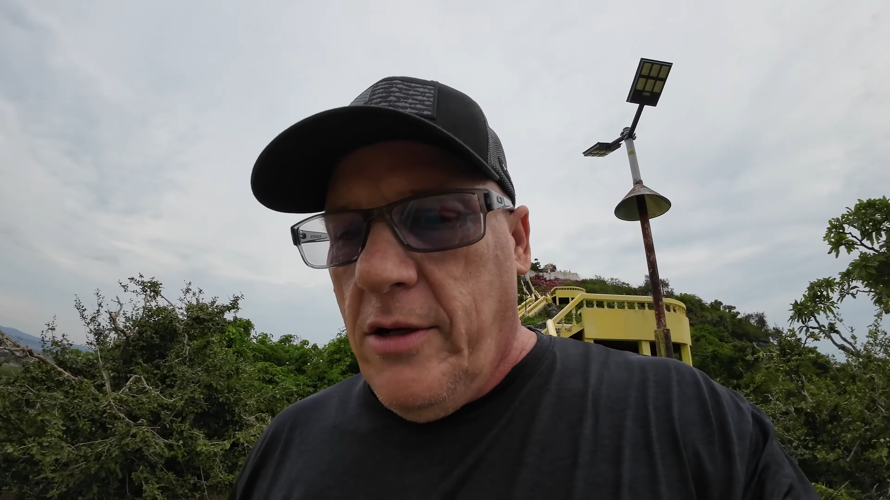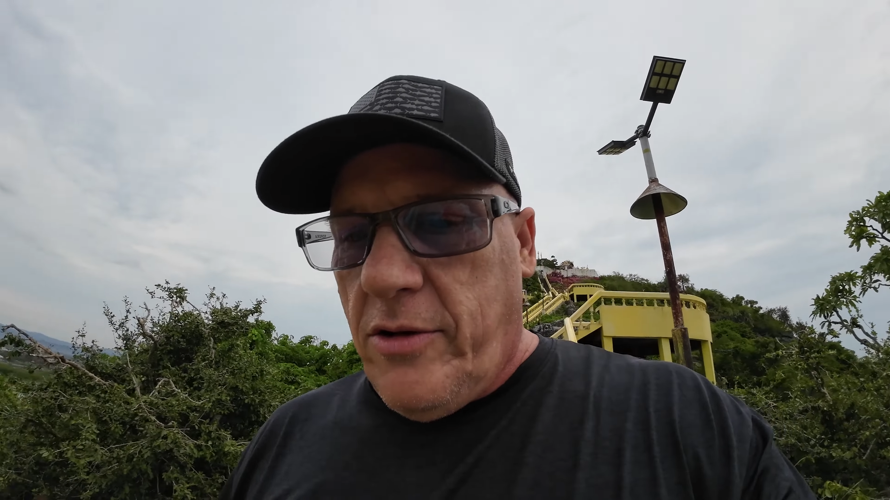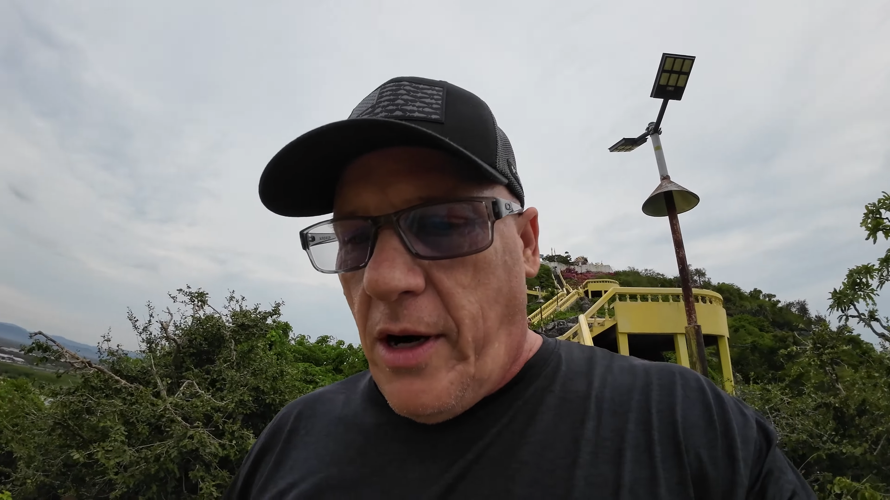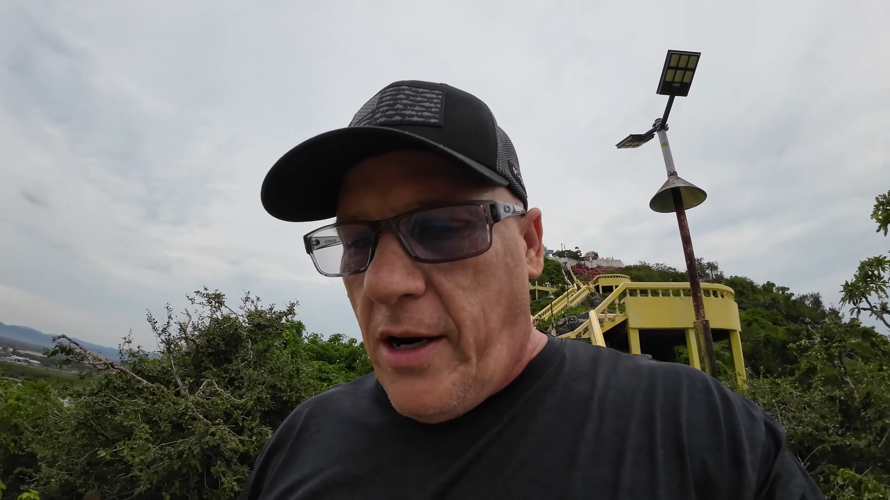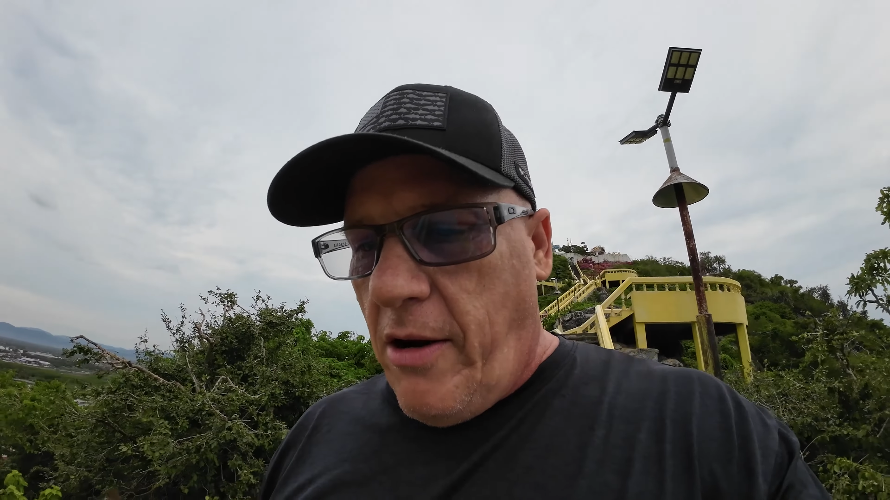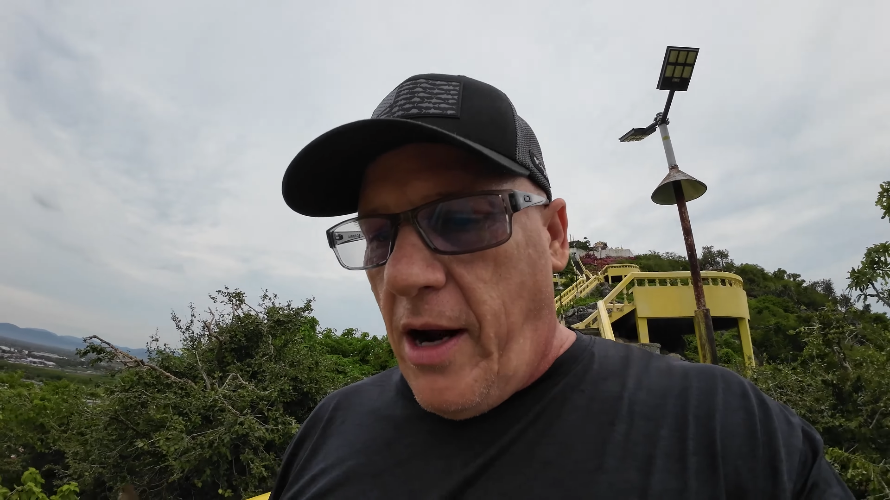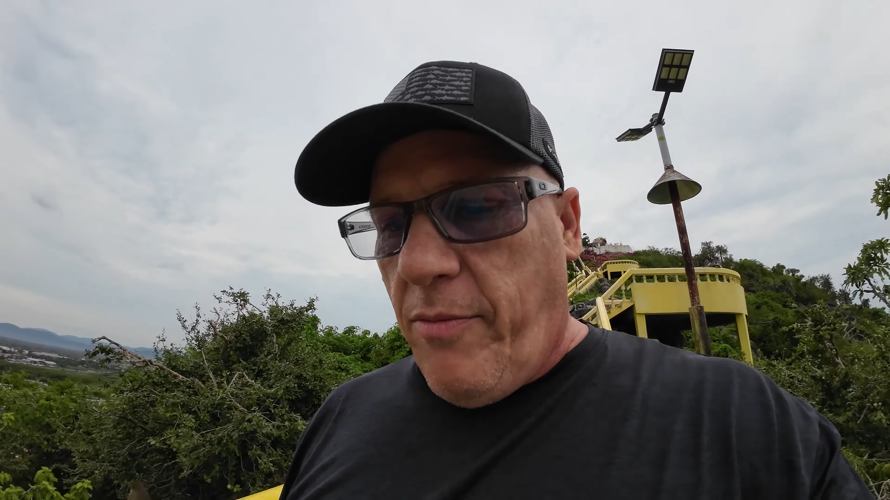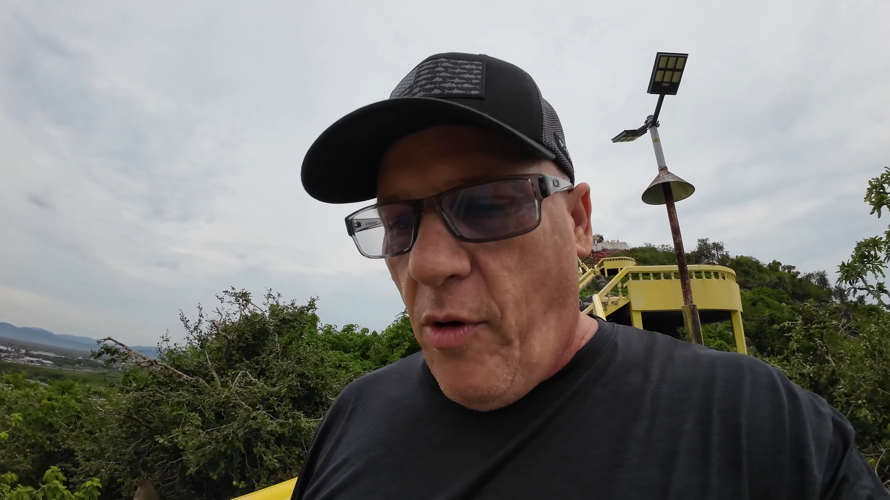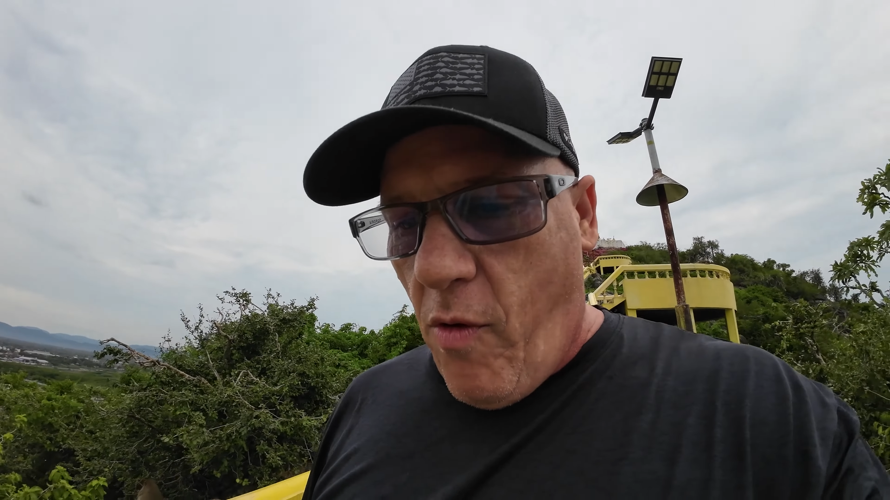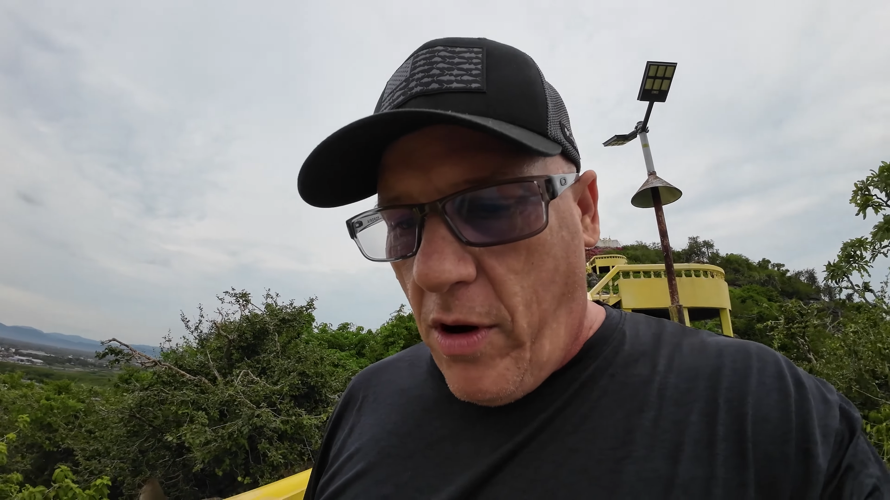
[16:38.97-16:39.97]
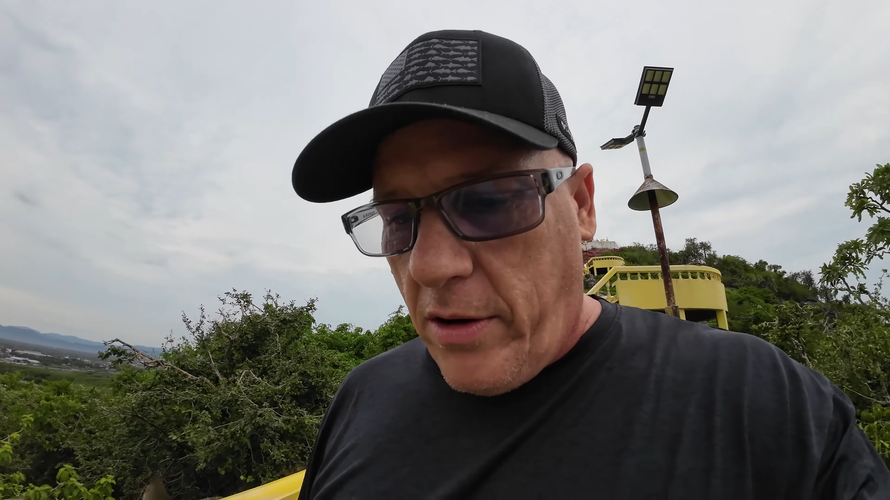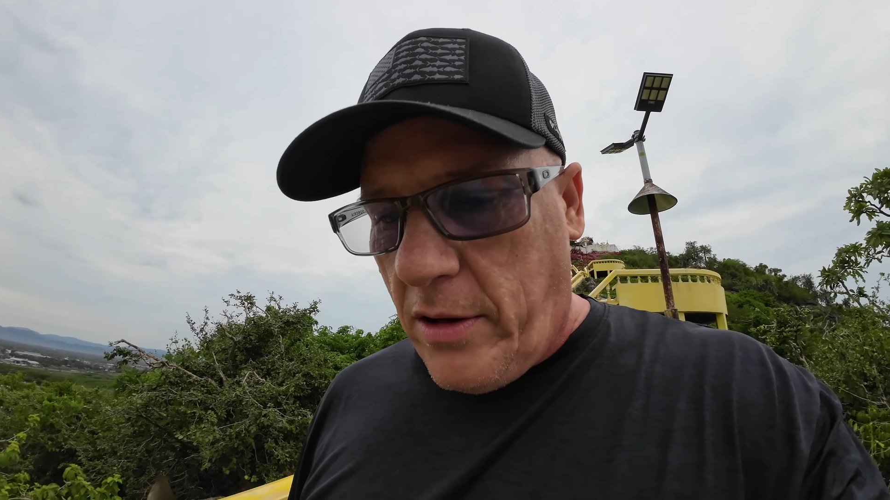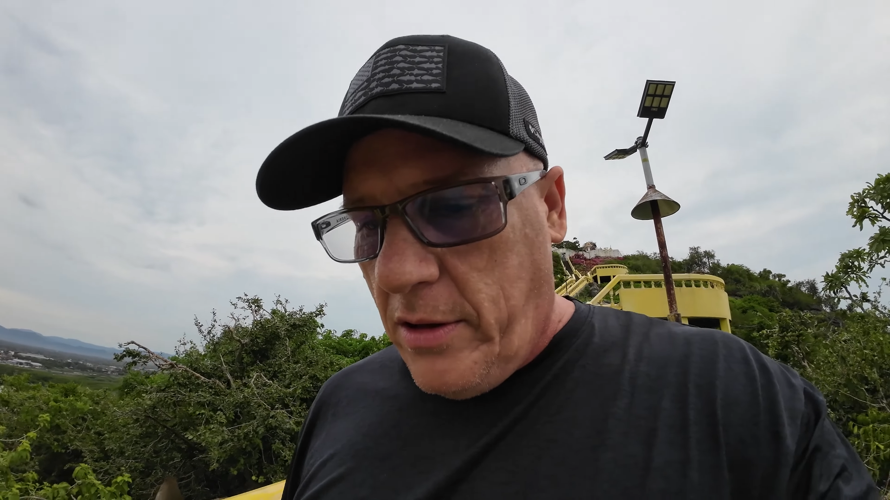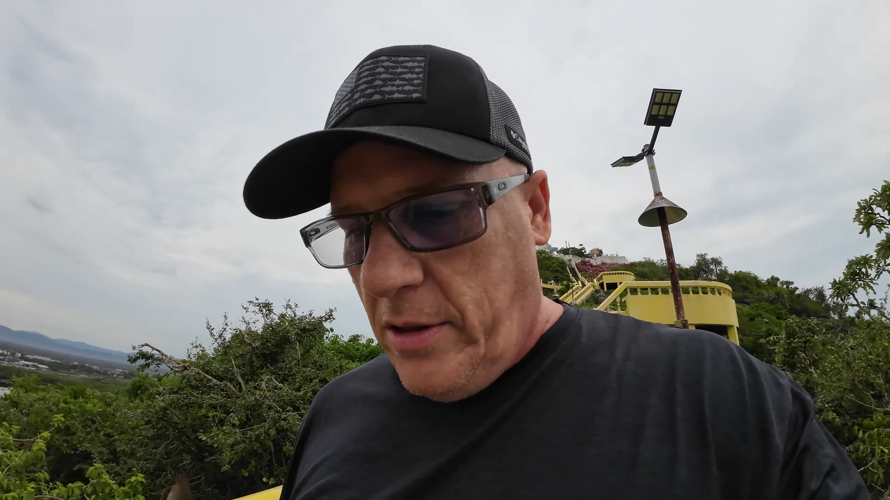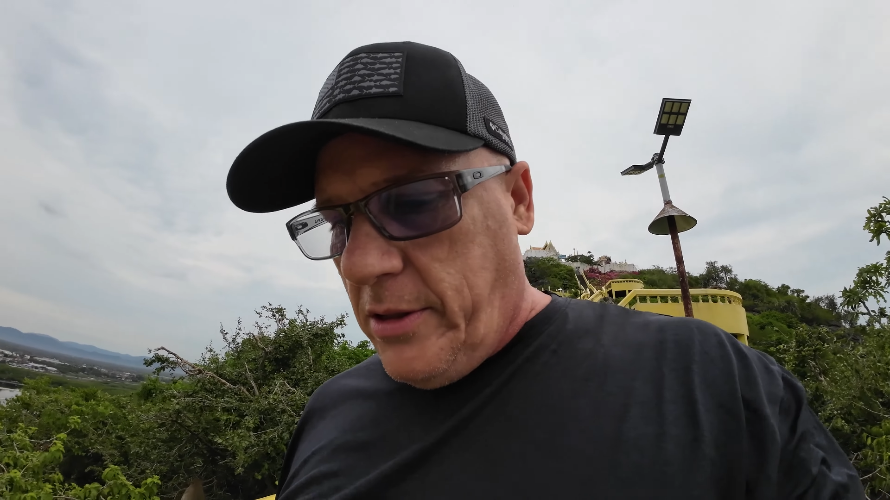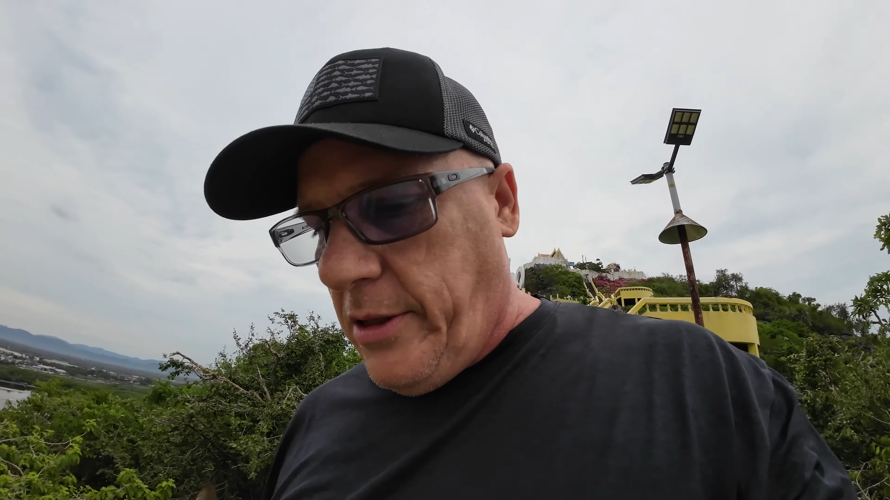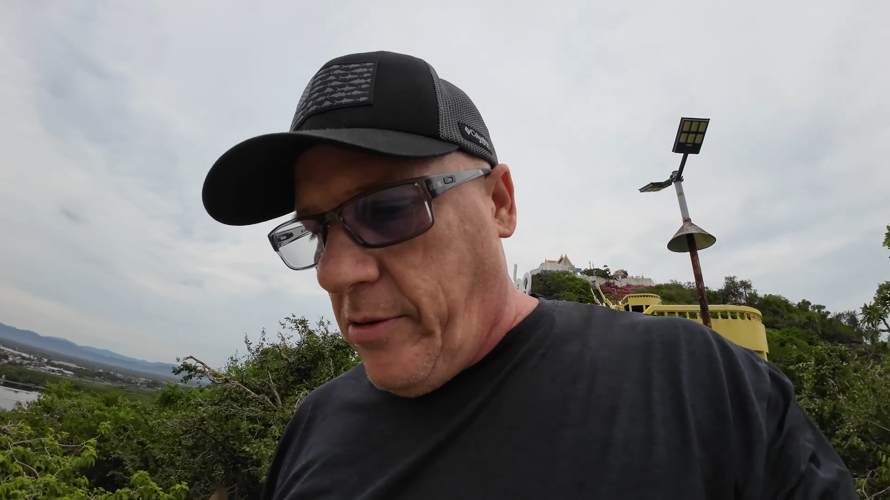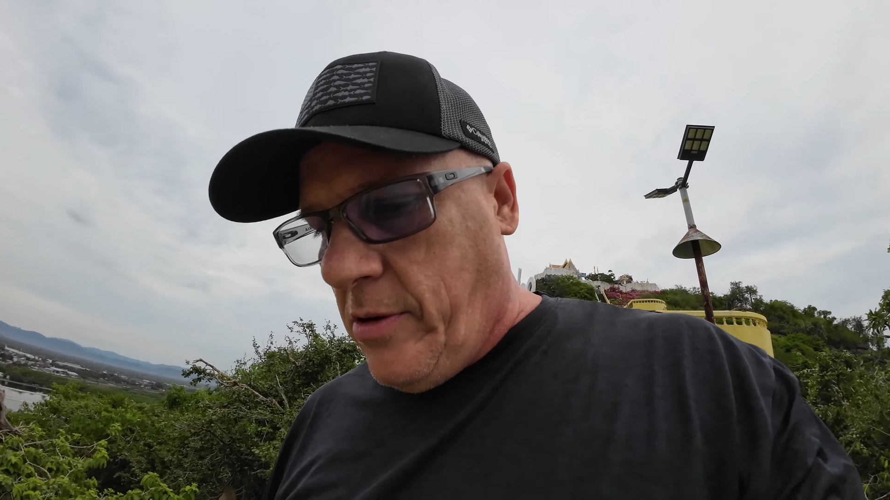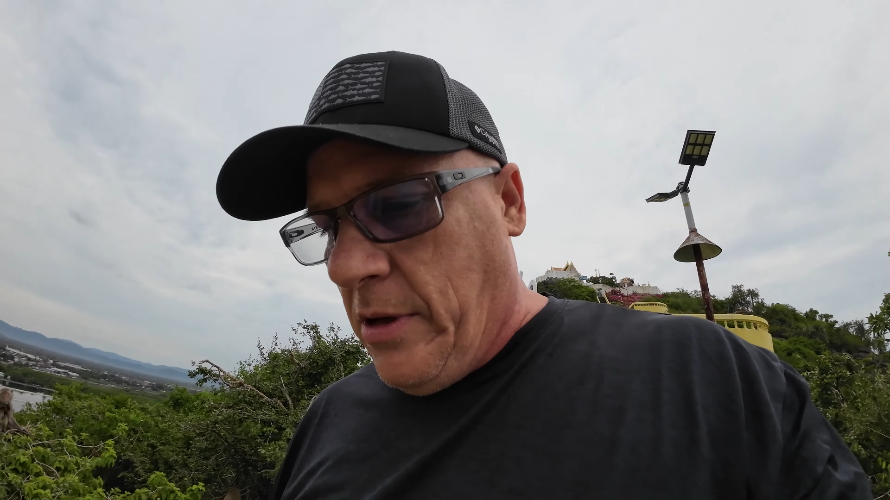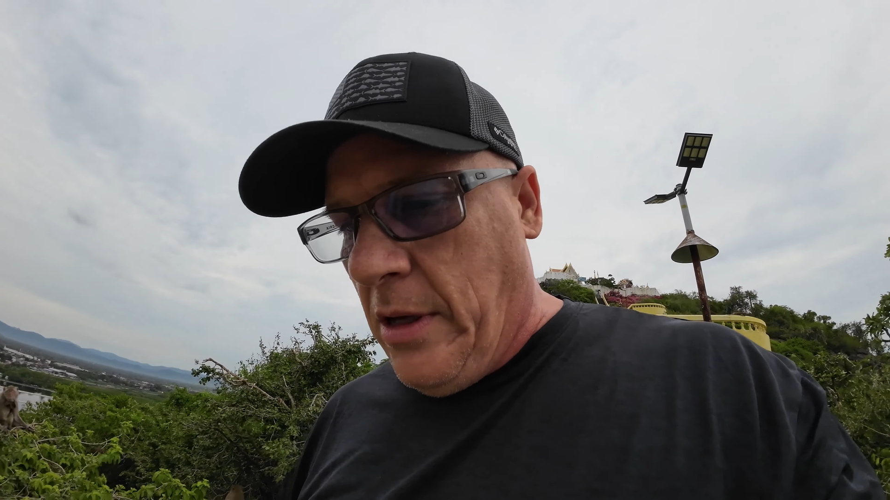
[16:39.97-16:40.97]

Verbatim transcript: try to grab the water. So,